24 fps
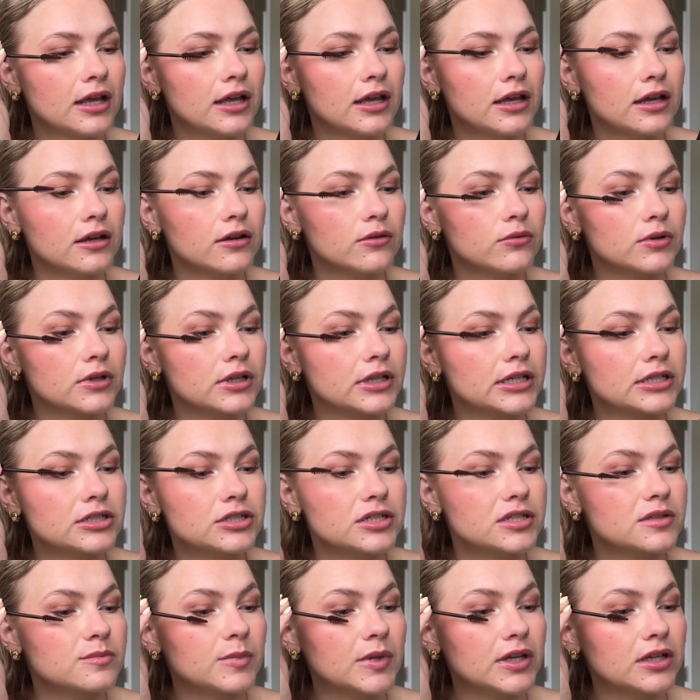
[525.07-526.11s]
It really
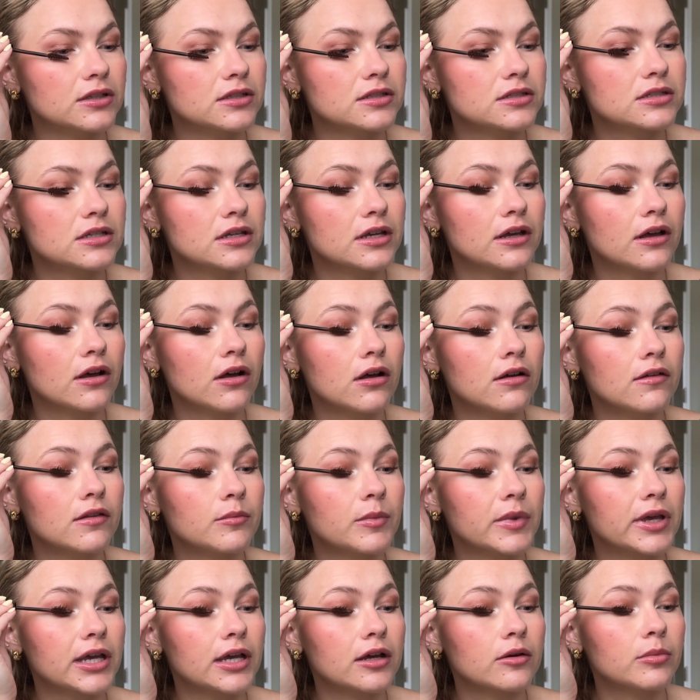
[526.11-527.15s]
just melts all the
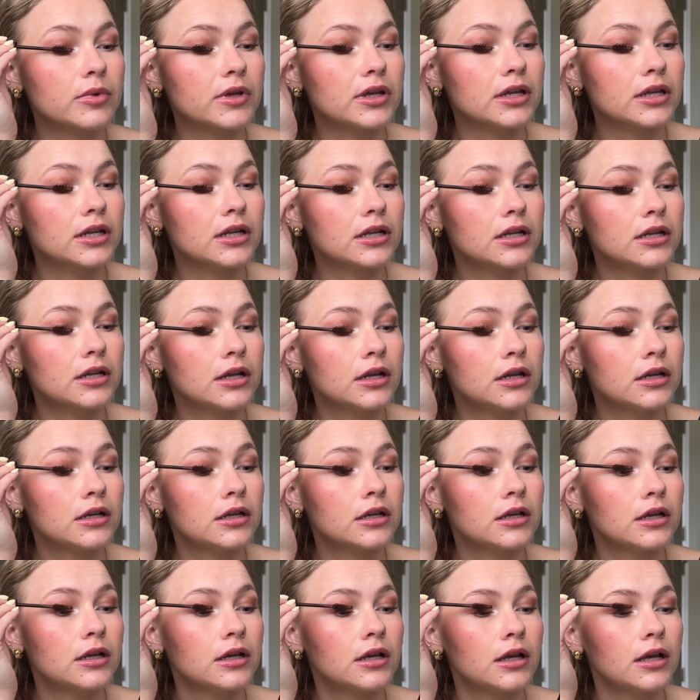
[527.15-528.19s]
makeup in,
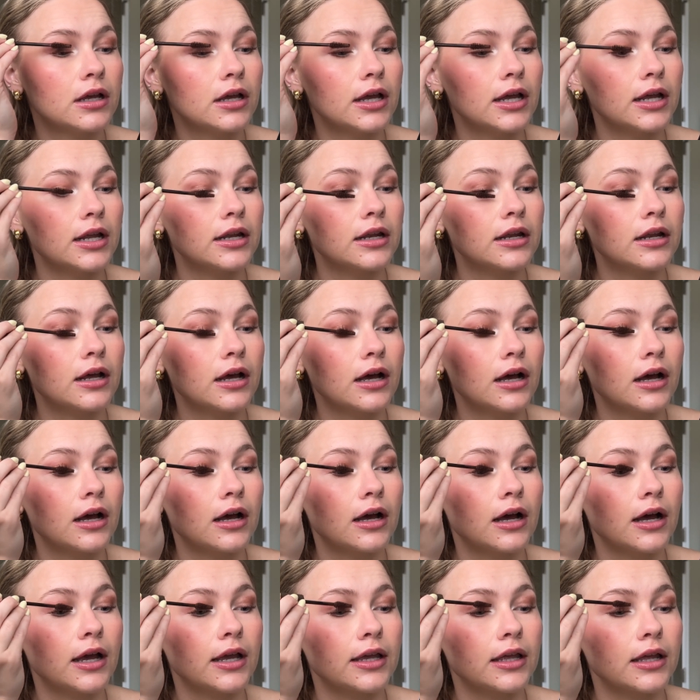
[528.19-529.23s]
and
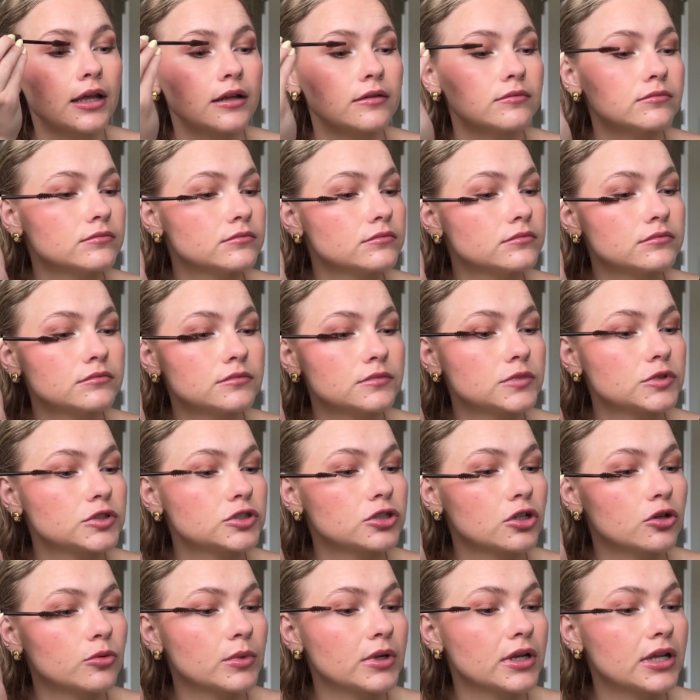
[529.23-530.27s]
I get
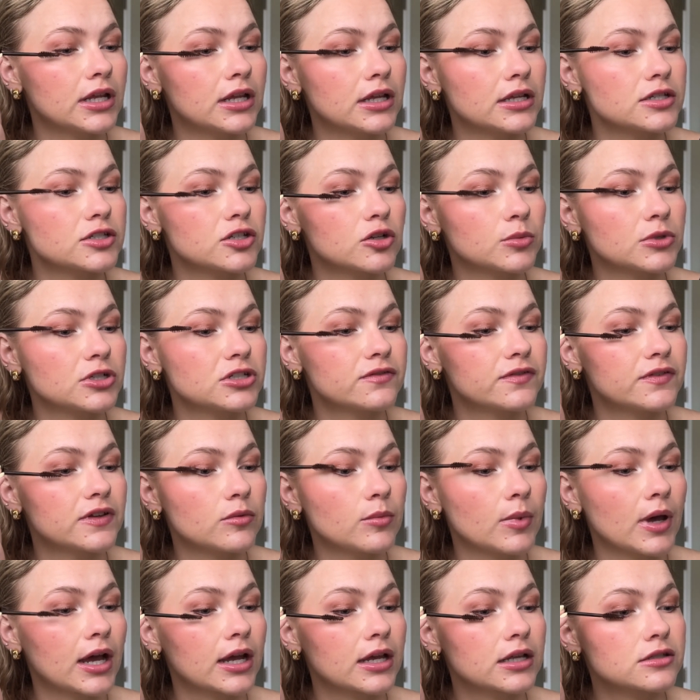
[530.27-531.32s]
so much
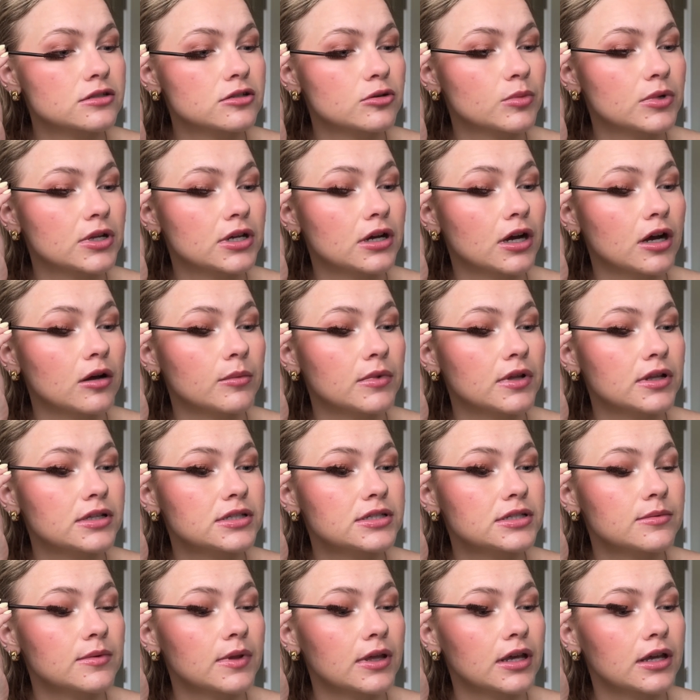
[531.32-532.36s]
feedback and so many comments
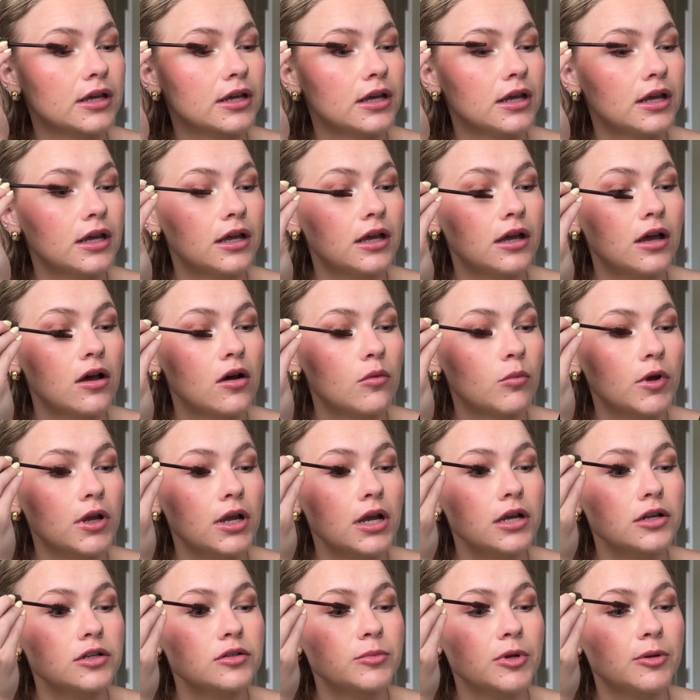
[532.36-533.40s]
like, oh my
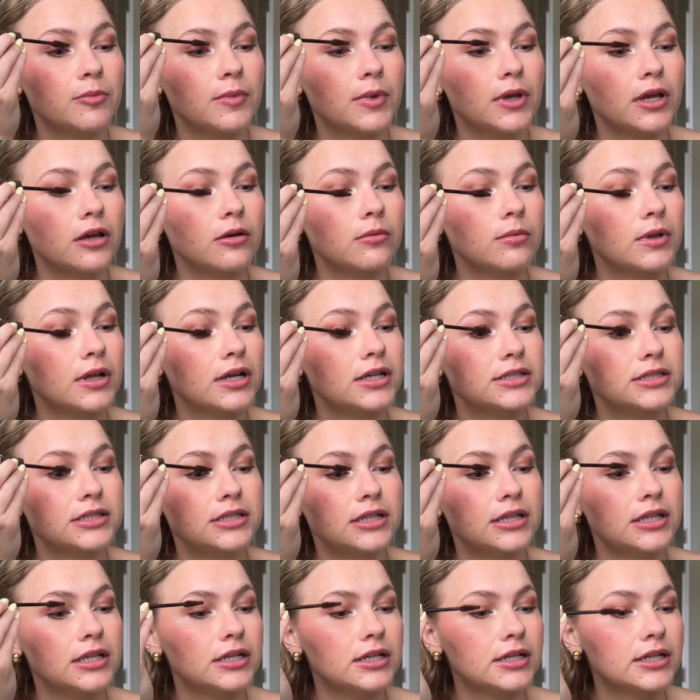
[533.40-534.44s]
gosh, my makeup lasted
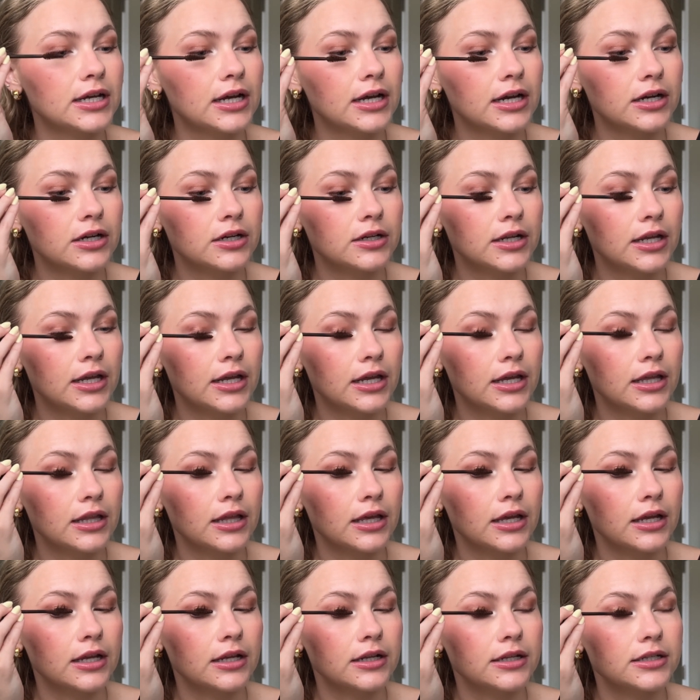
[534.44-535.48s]
the entire day,
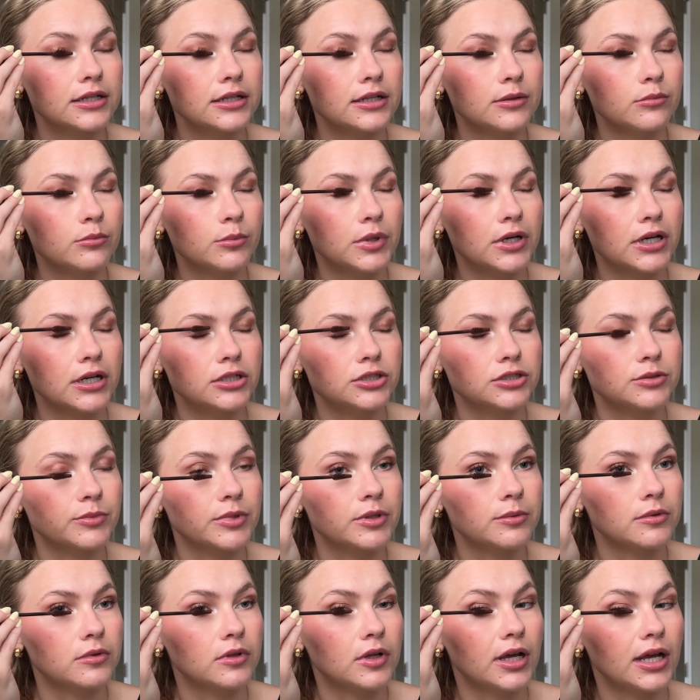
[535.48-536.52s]
like it didn't budge, and
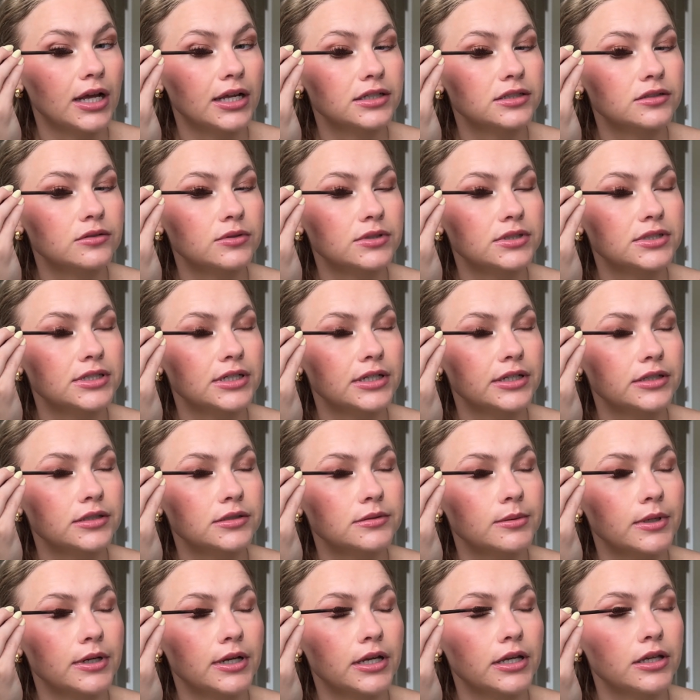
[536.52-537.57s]
people will ask what setting
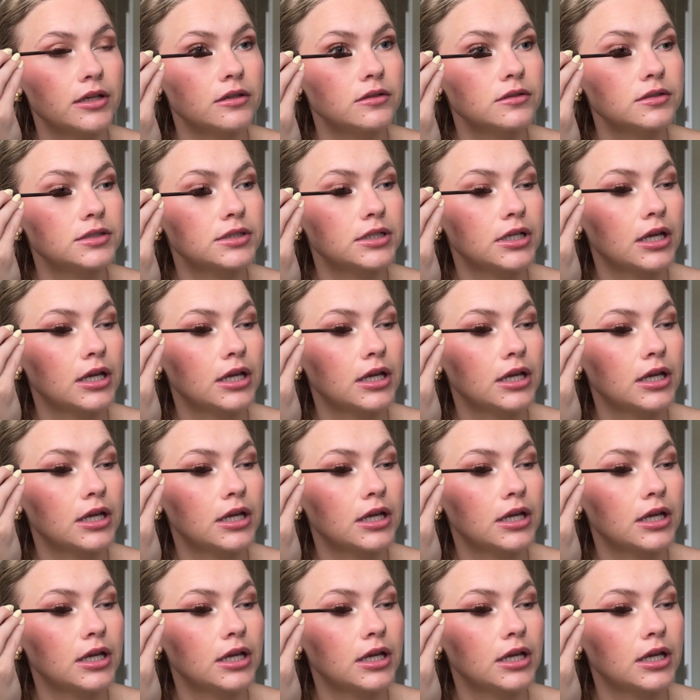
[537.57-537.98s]
spray I use.